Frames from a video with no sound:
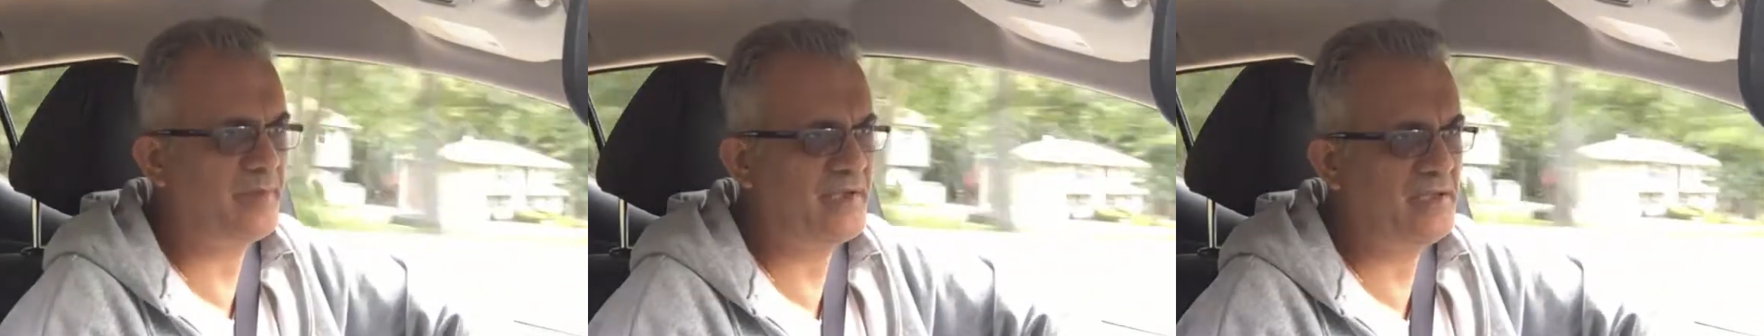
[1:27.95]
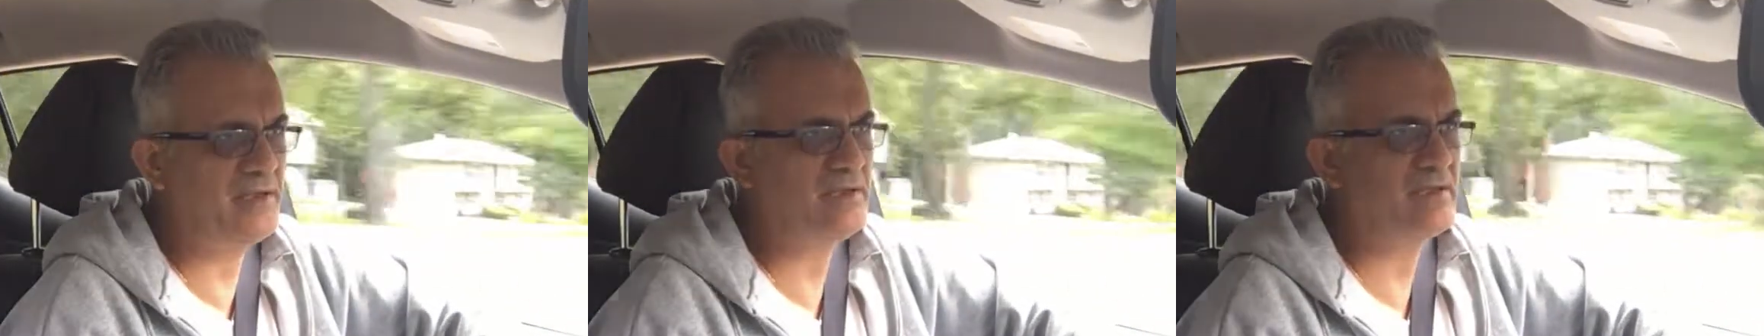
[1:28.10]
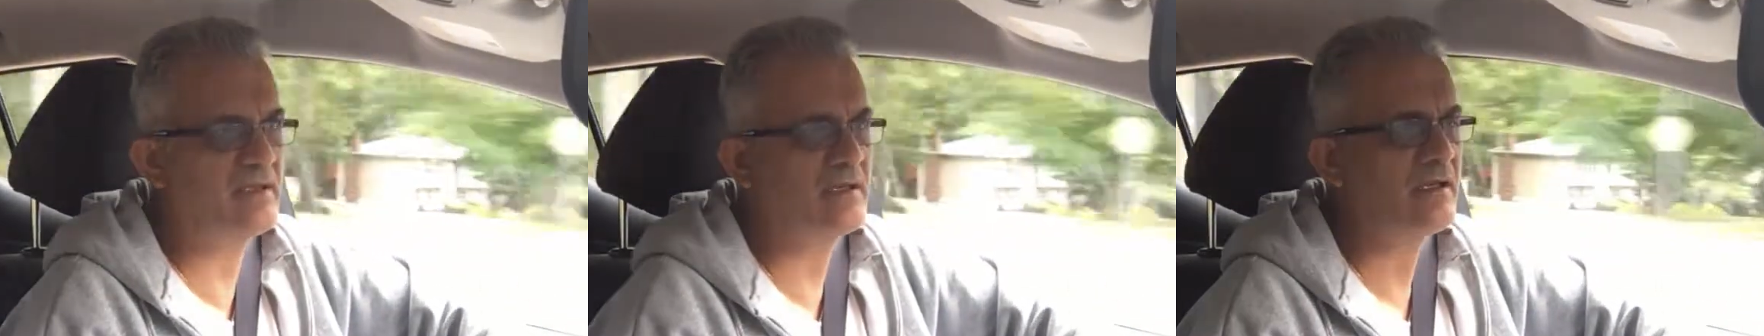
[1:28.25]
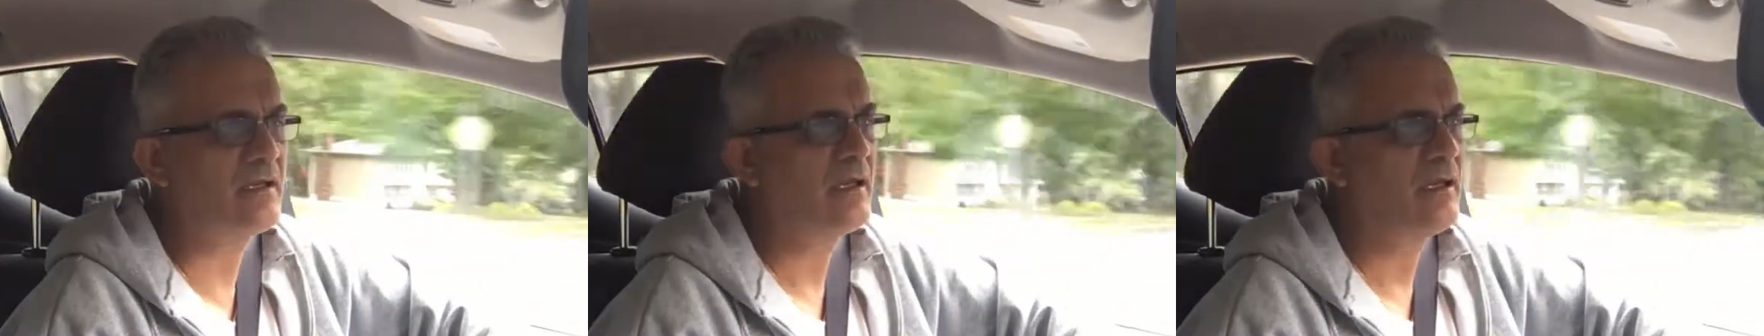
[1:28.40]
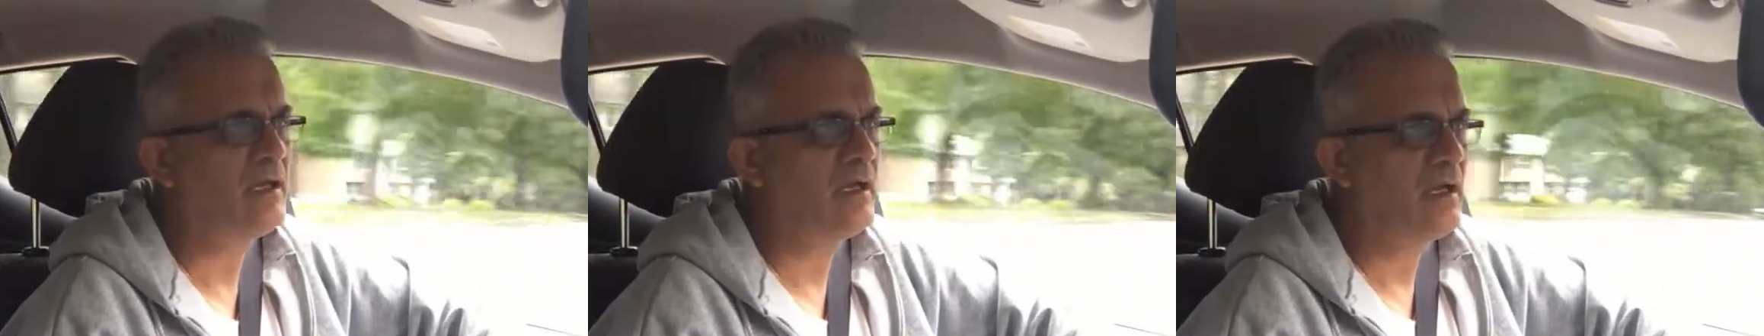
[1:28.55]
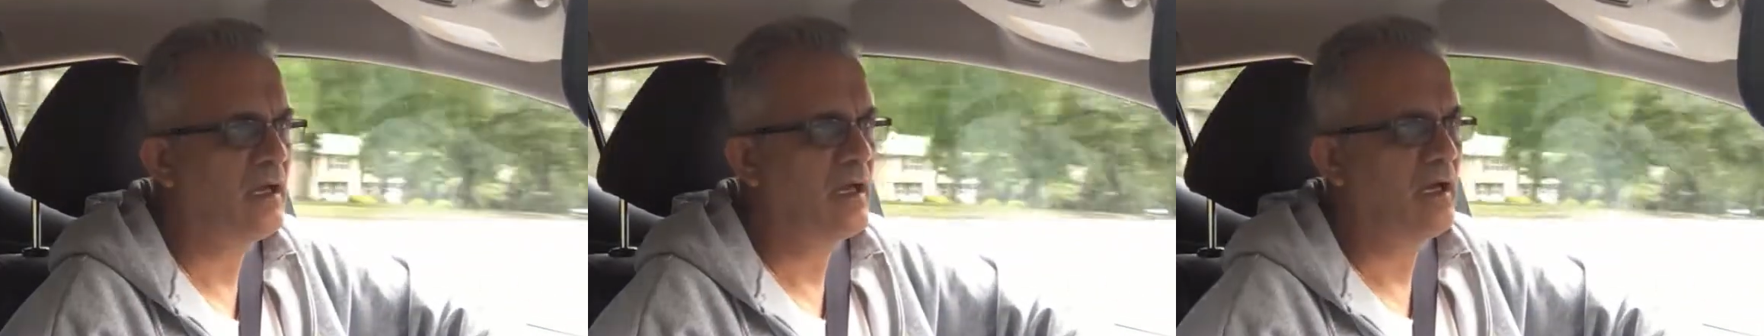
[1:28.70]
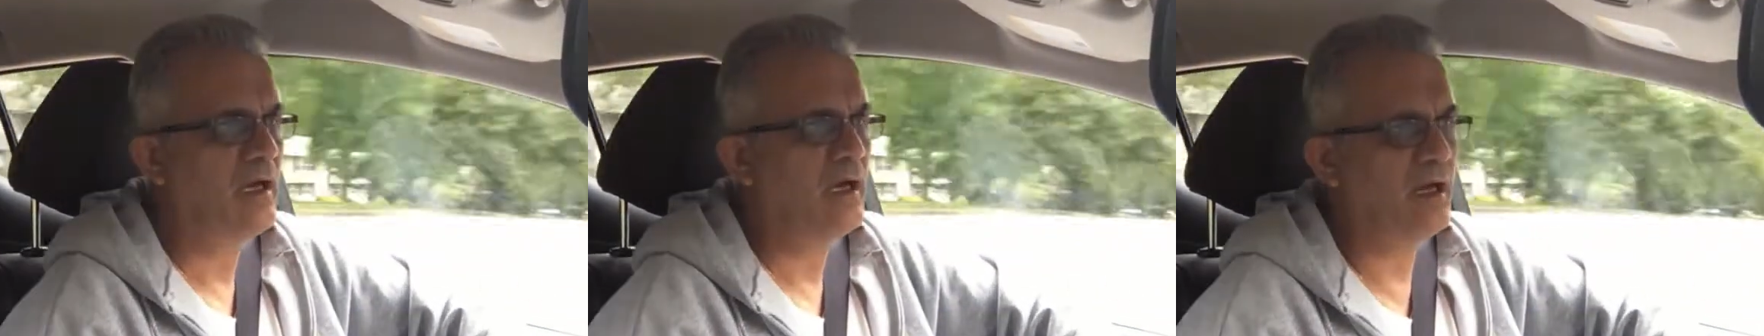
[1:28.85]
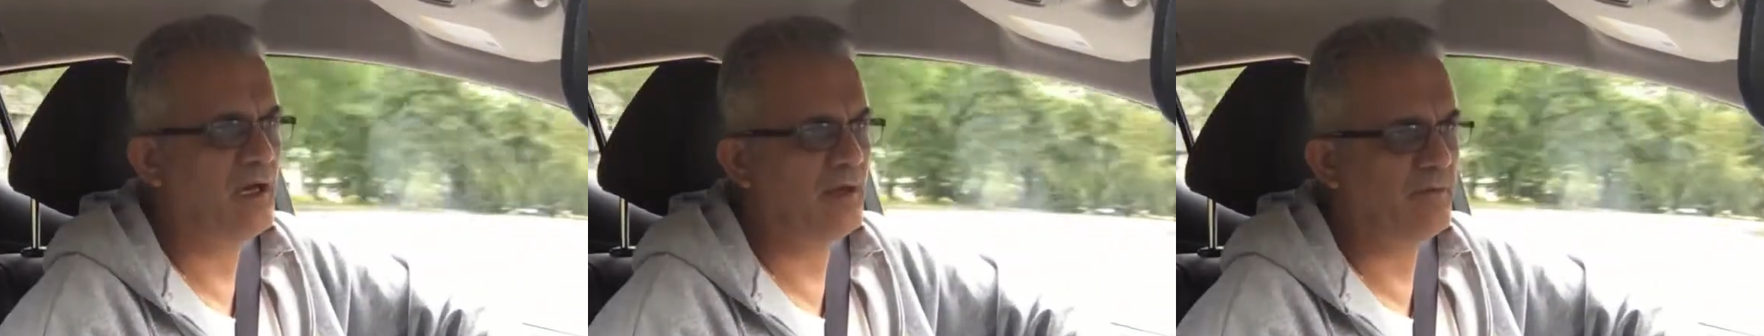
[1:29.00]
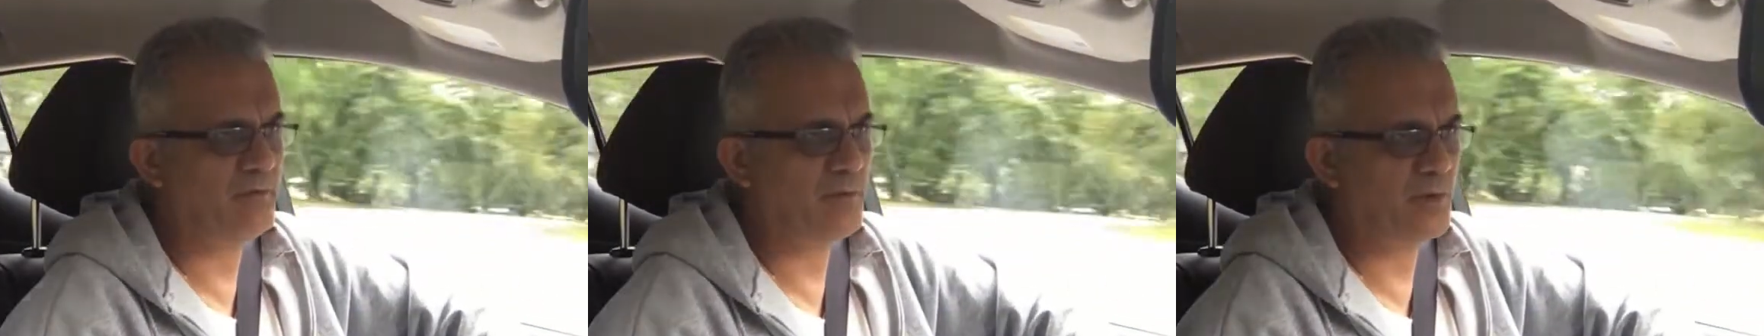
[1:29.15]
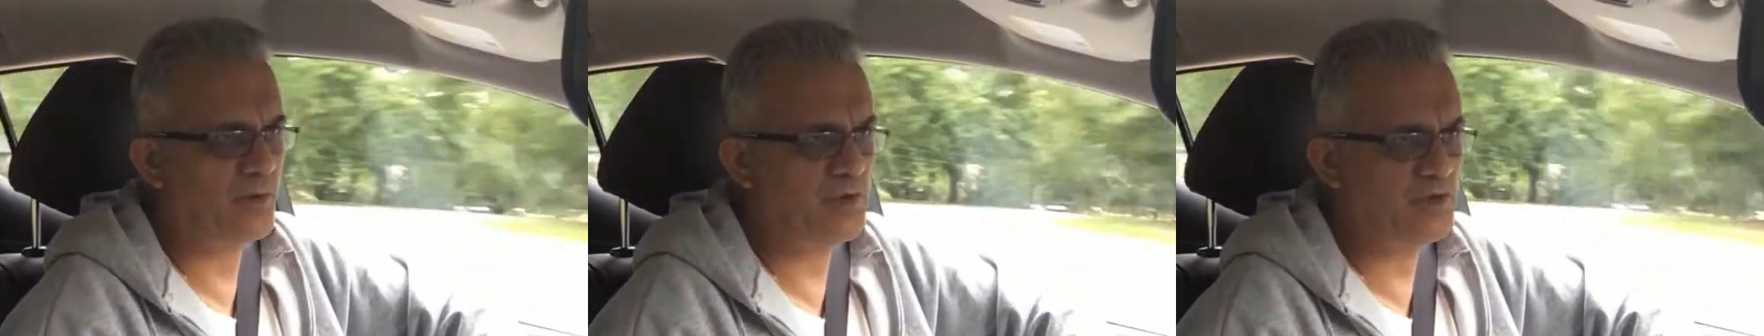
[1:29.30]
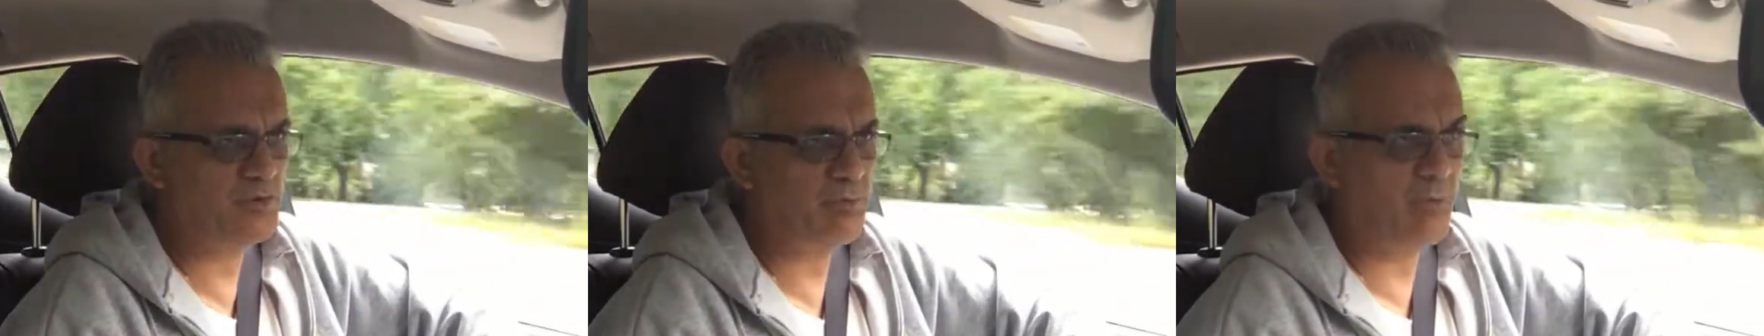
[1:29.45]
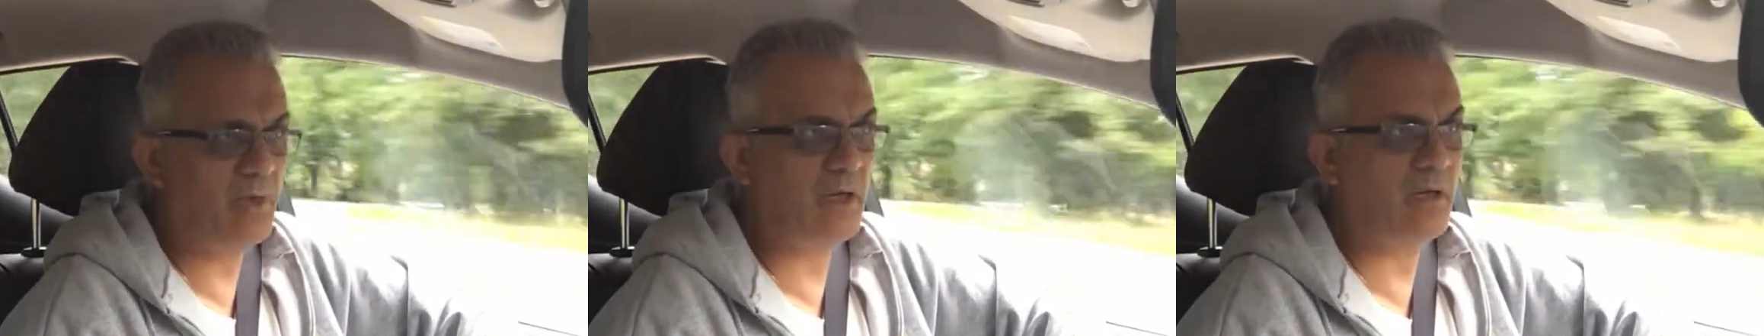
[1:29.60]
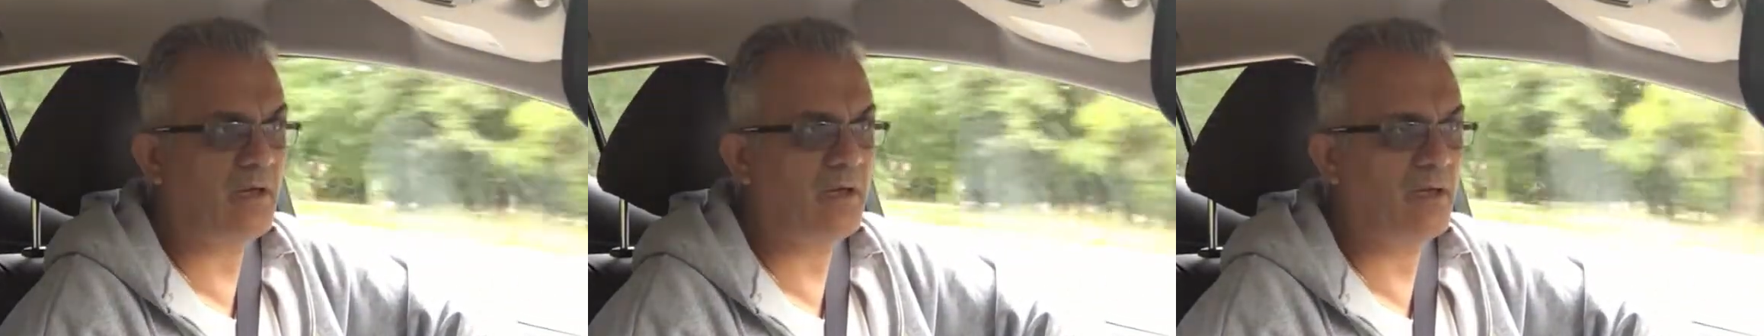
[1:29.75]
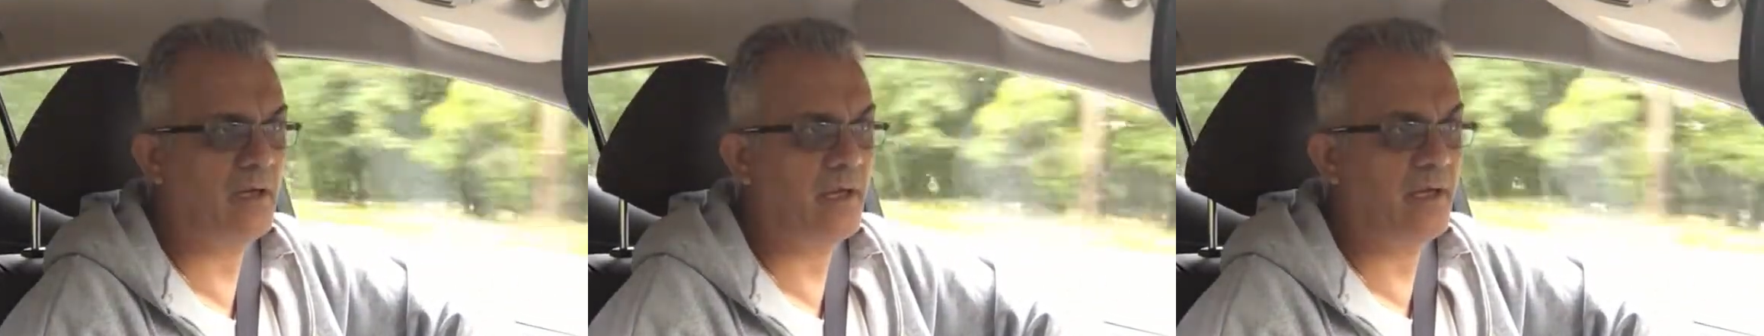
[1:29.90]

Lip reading: piece for each model.